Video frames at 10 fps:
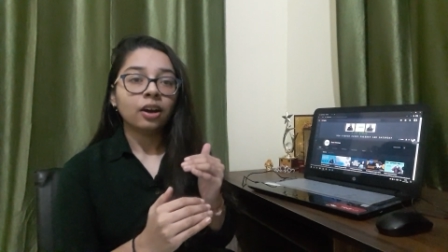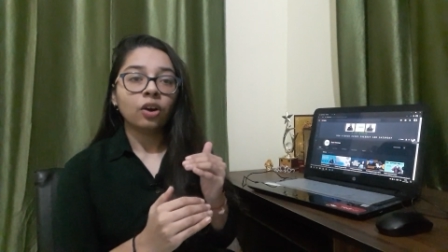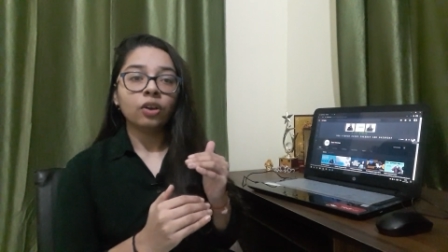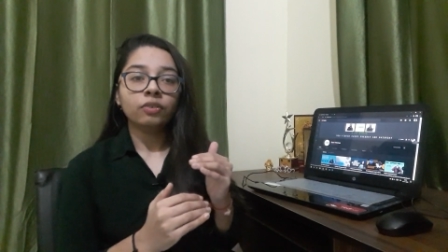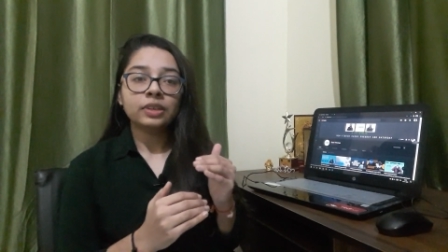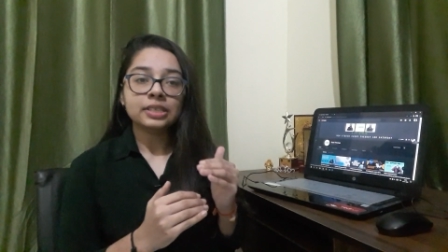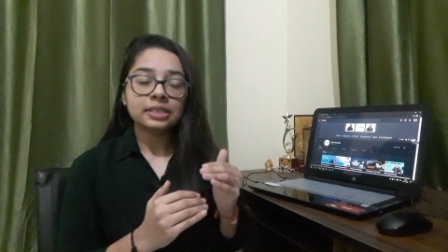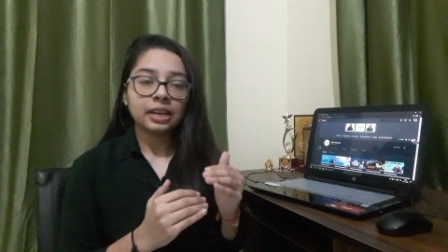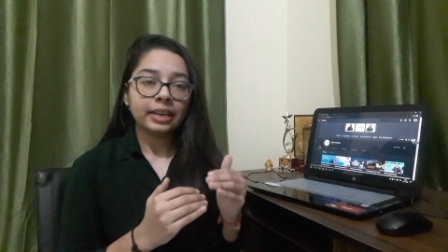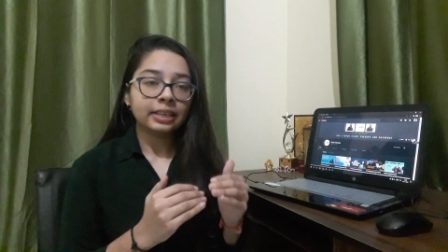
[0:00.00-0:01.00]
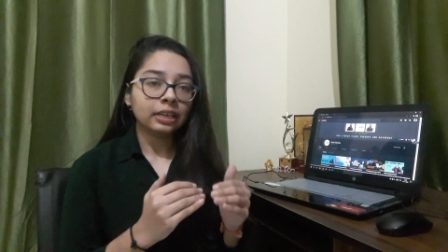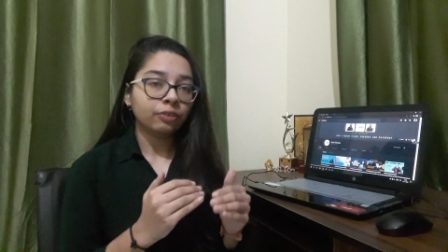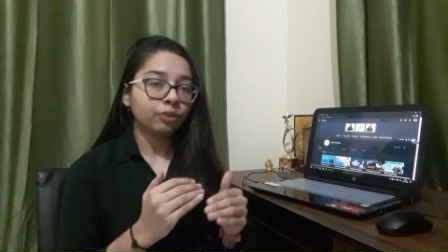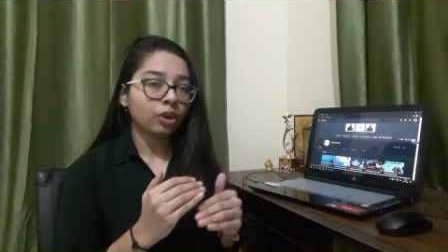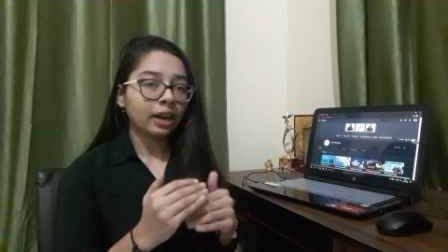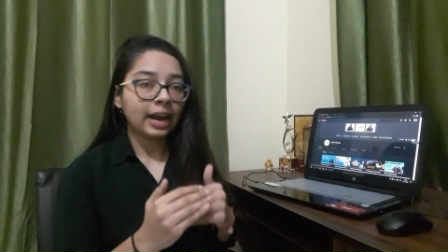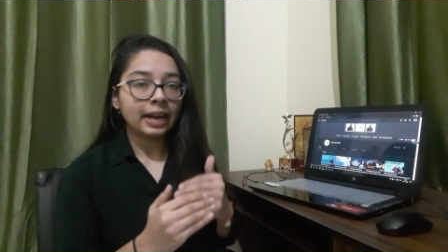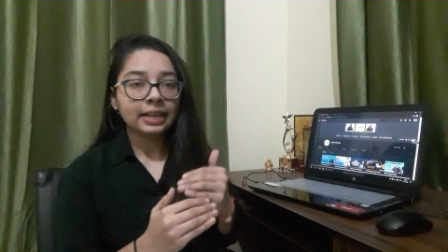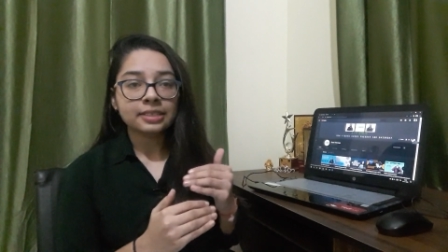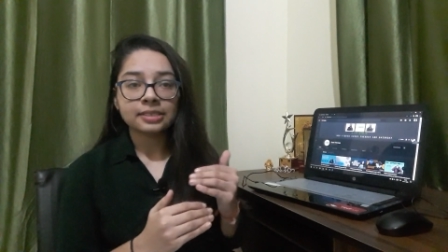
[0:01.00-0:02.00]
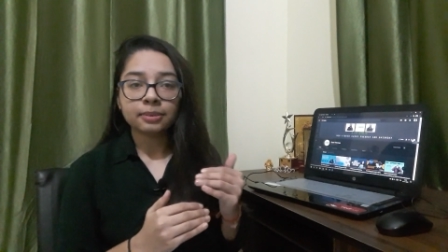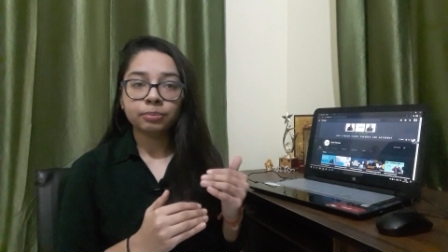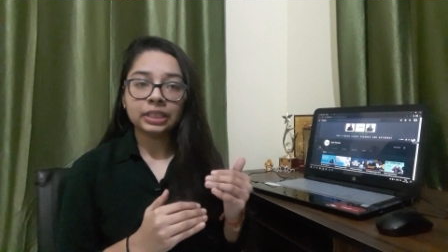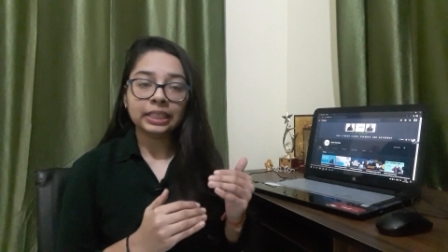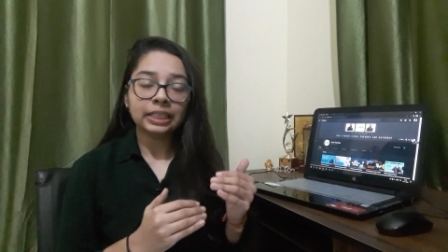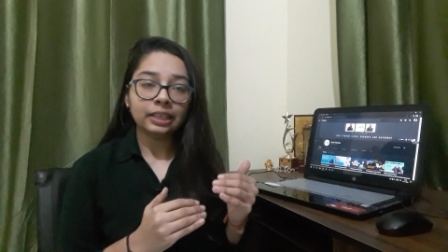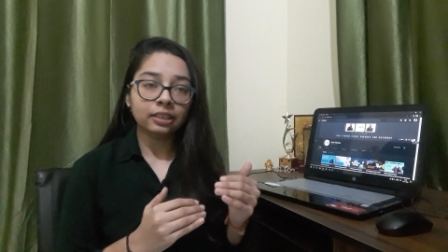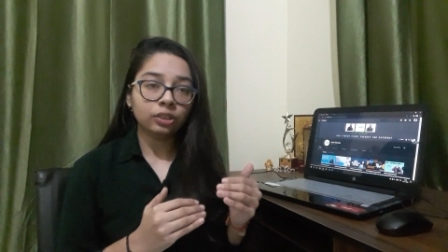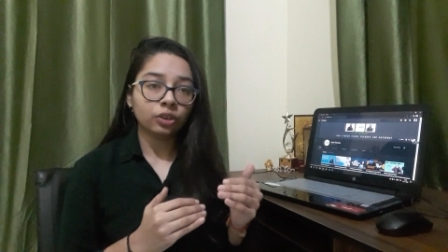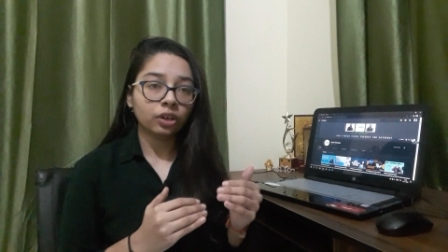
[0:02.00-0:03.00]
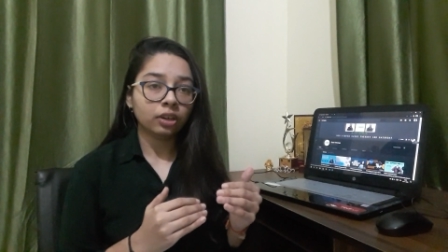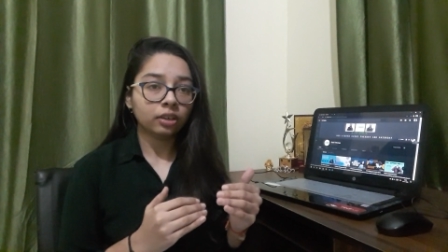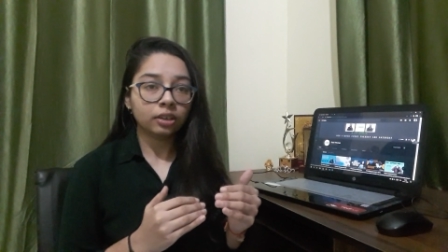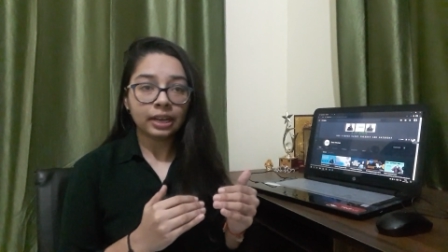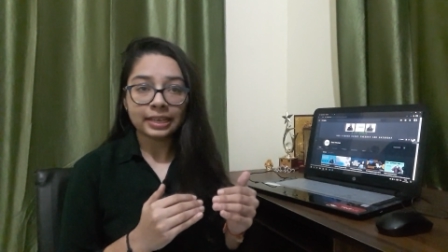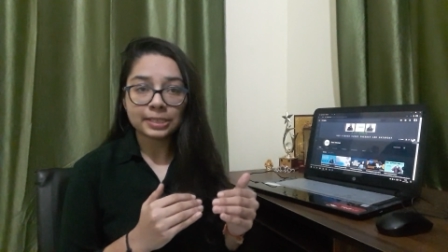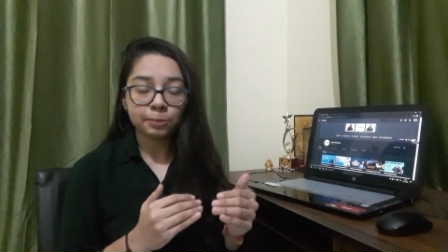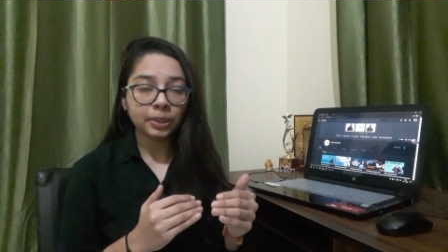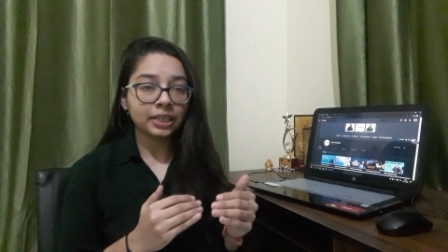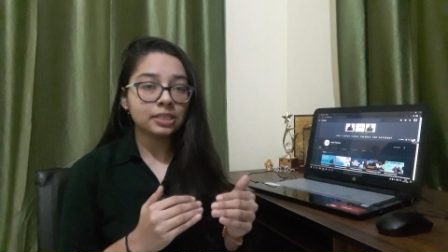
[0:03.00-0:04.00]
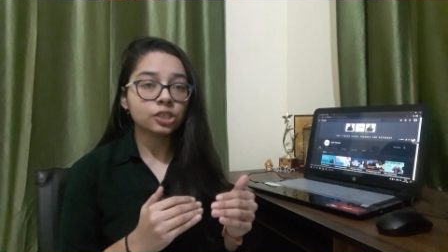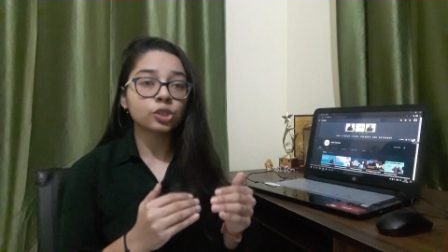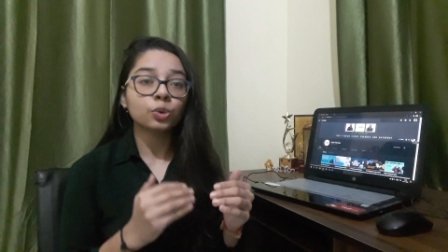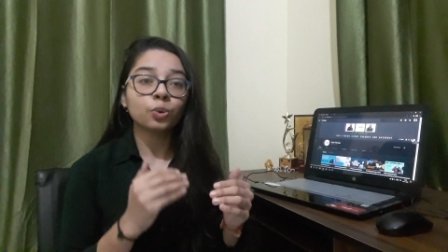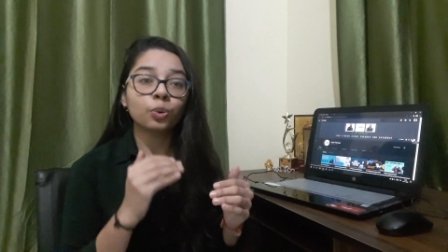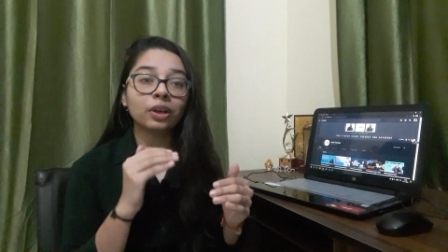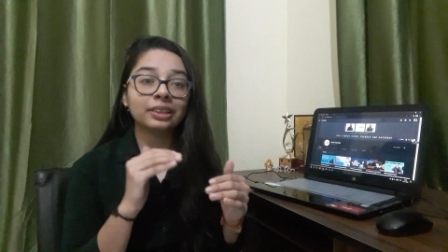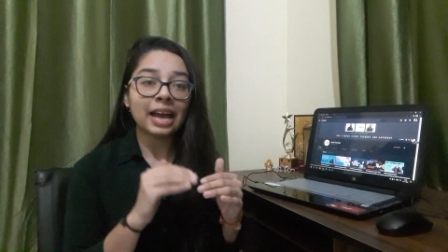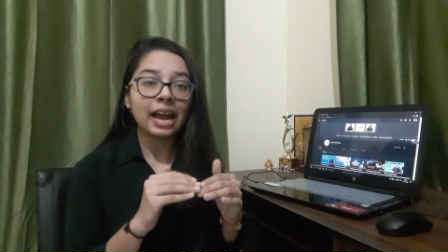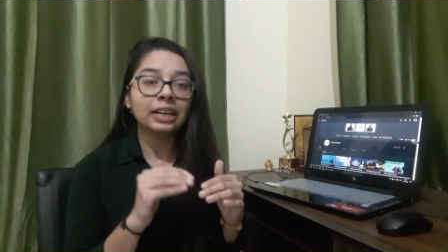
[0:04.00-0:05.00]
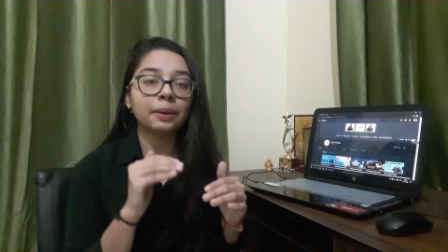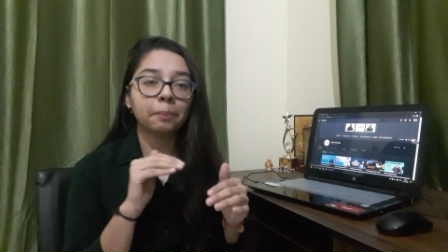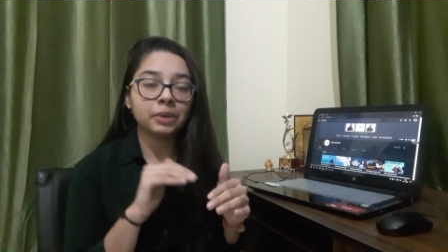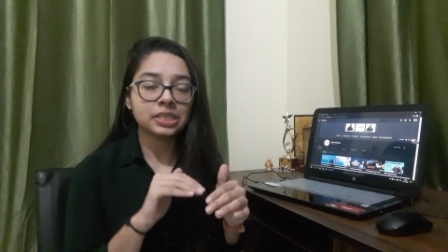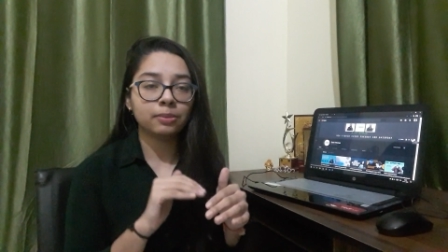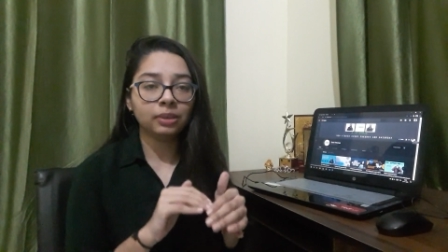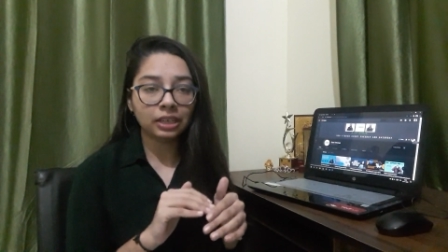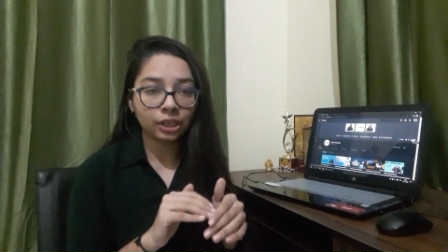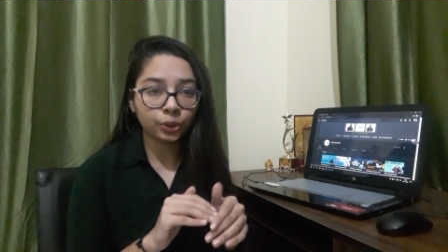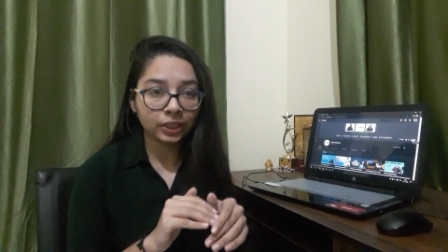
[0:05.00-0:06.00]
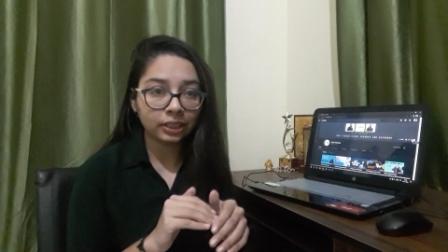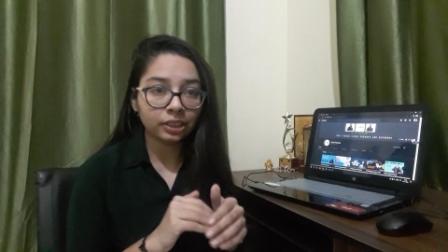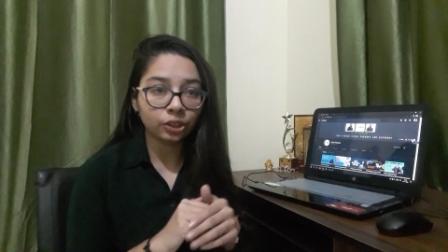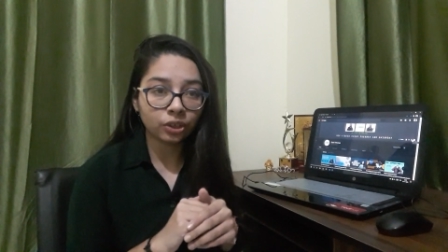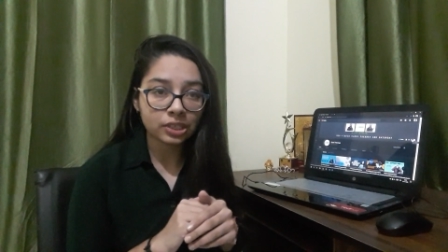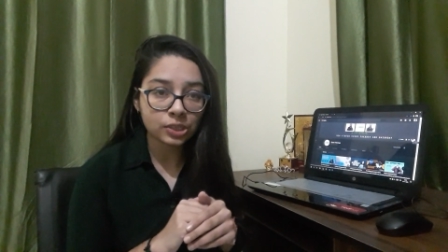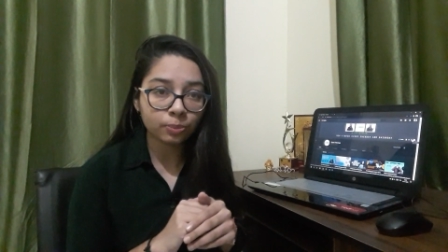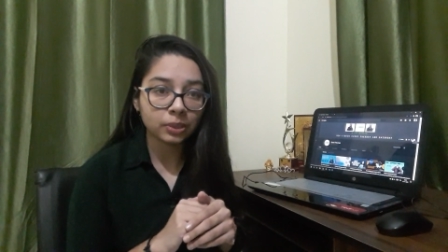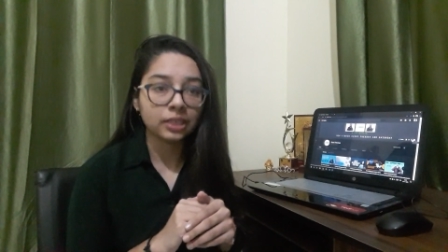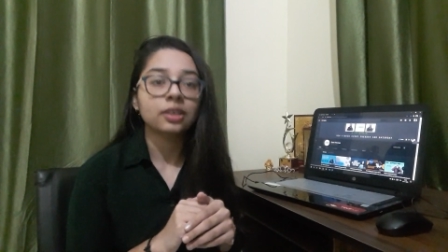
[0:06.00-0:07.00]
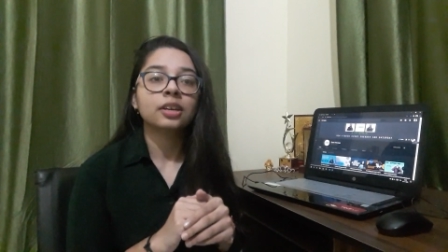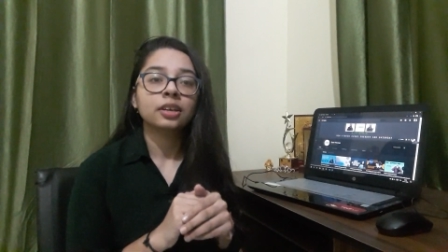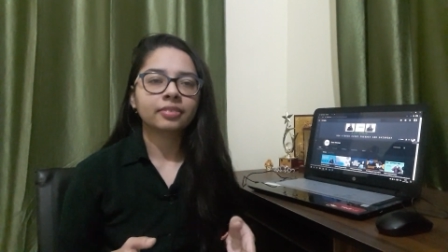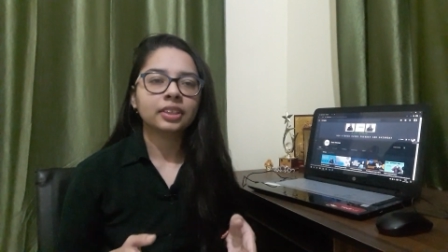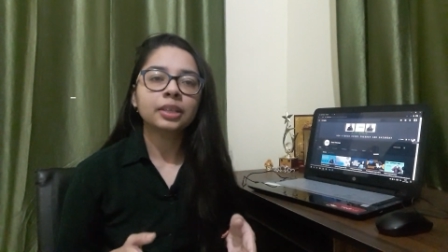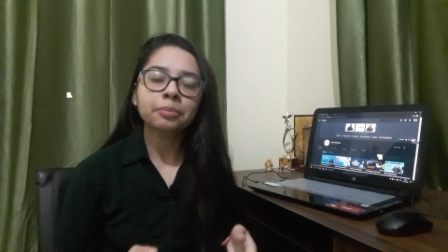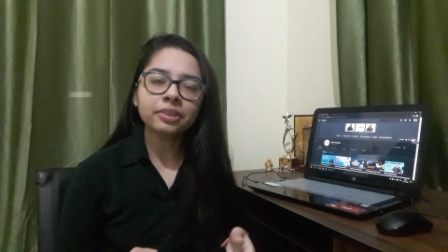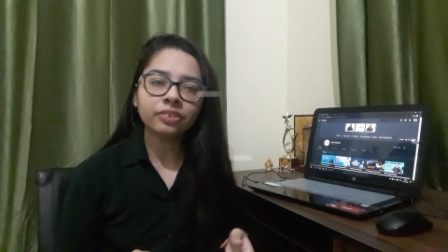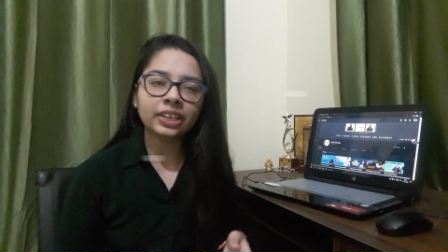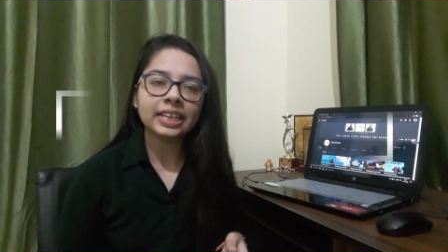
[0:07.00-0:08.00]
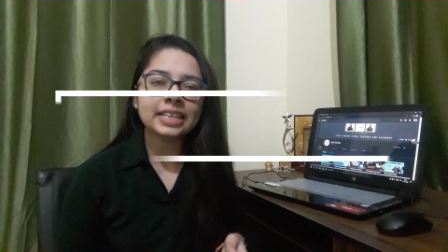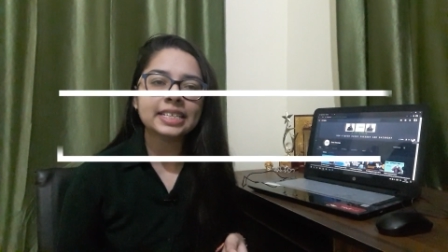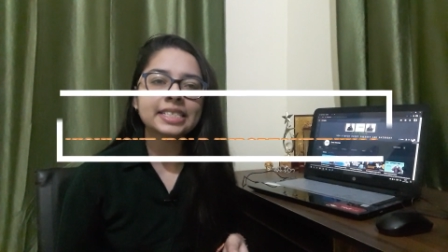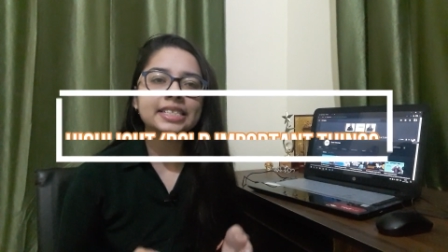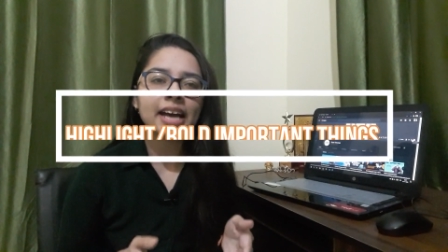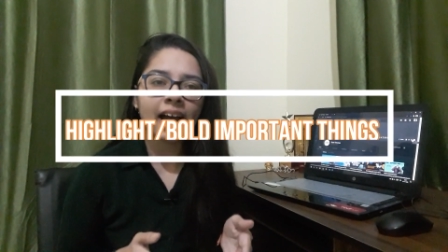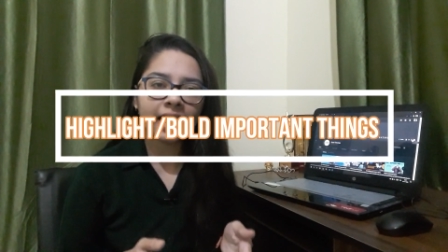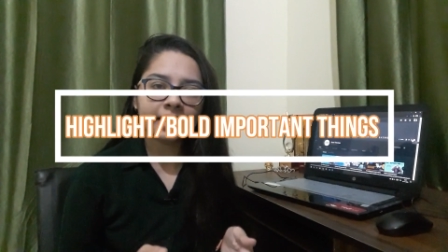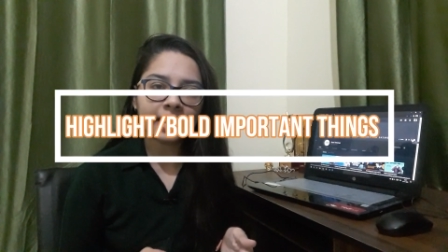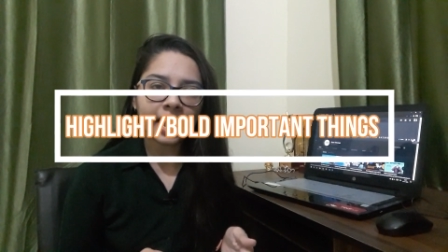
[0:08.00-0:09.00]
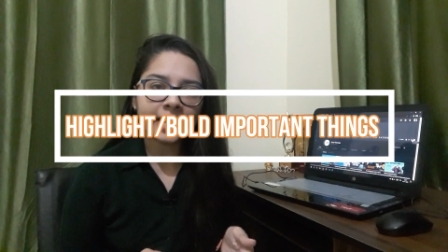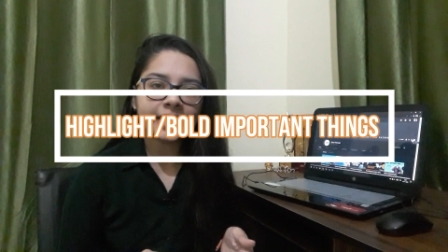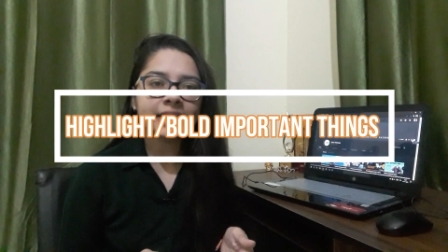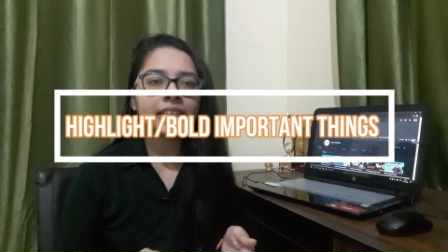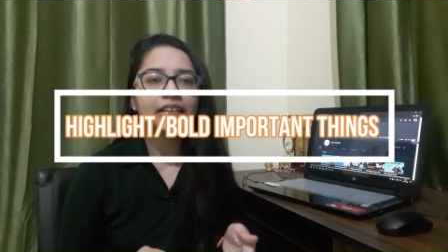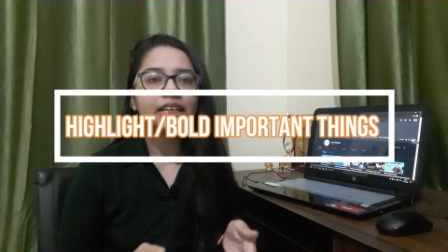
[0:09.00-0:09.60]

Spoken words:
always like, if you are adding something in your experience, so that must be included in your resume. Number 3 is highlight